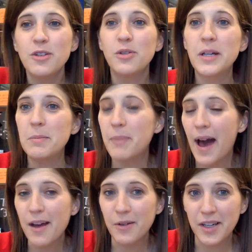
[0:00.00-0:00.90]
You could
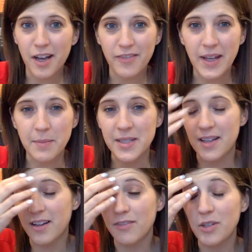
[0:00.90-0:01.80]
buy one off
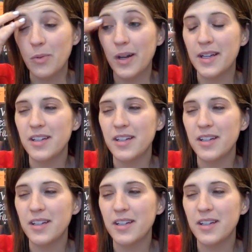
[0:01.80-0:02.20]
Amazon if you wanted.